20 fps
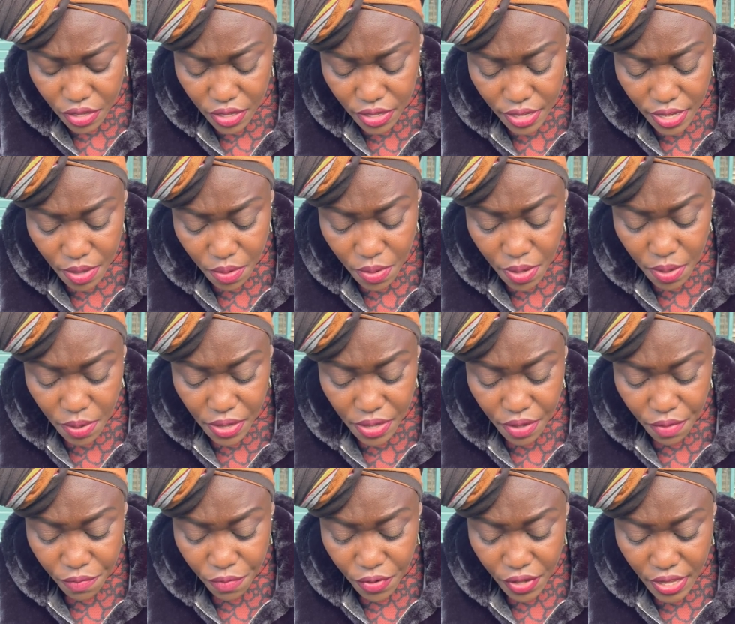Now, how can
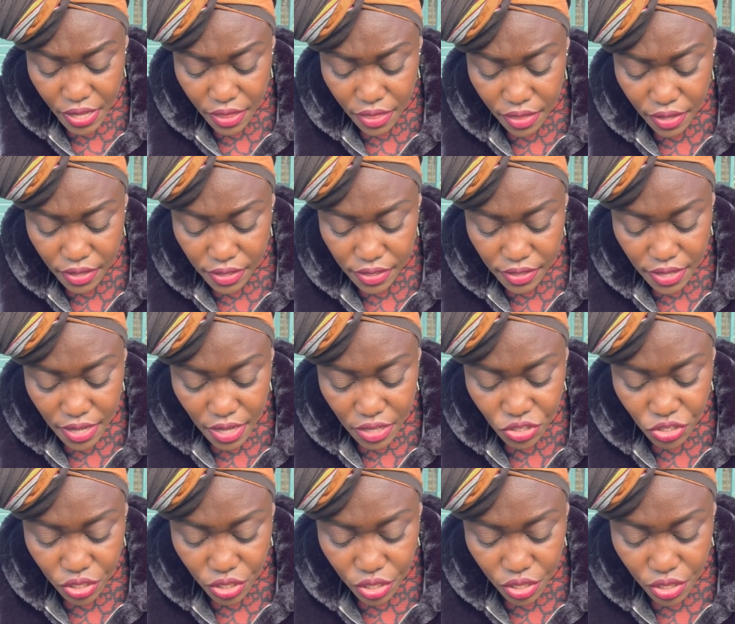I forget this? I
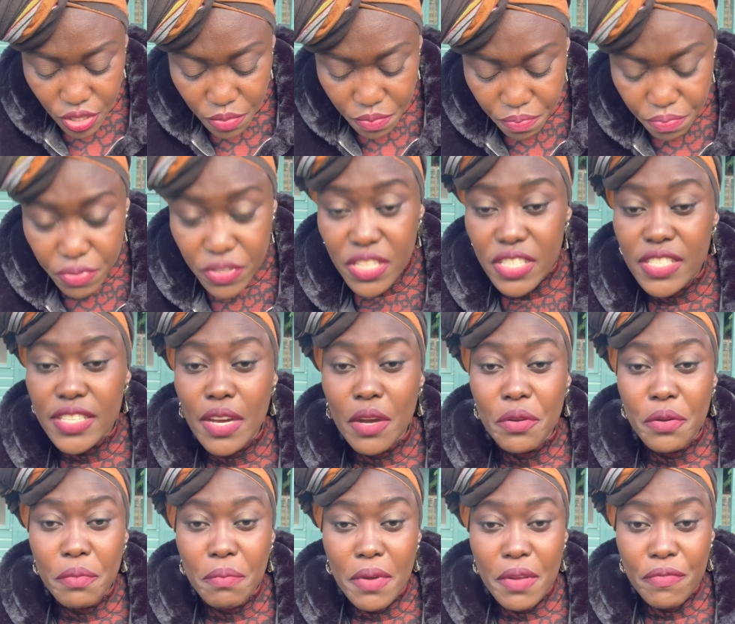actually put it
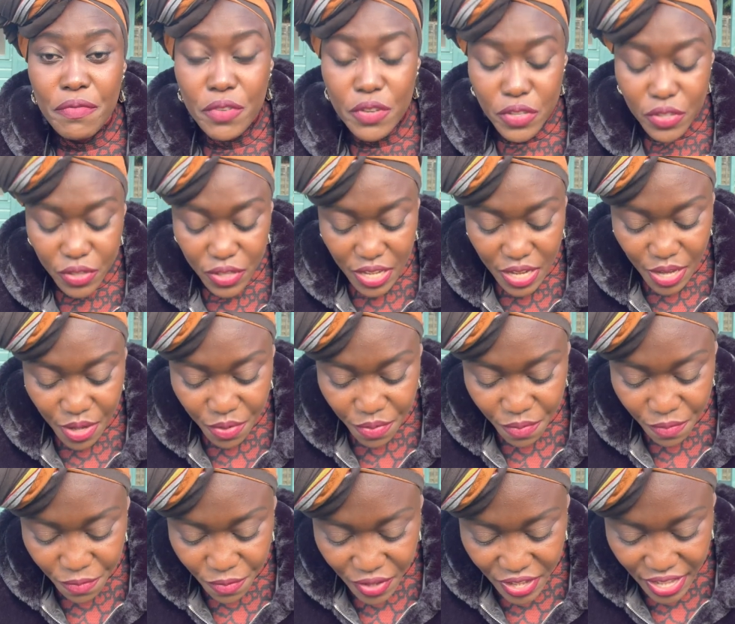down on my phone so that I
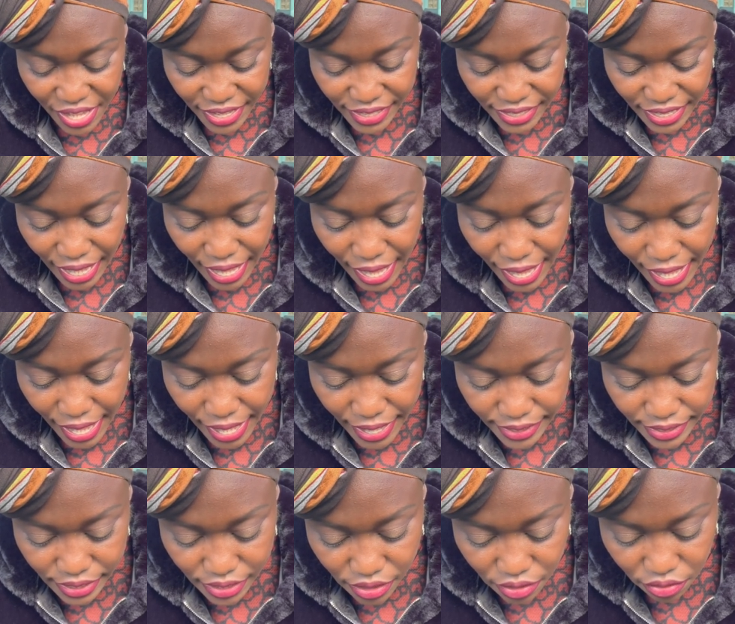don't forget it.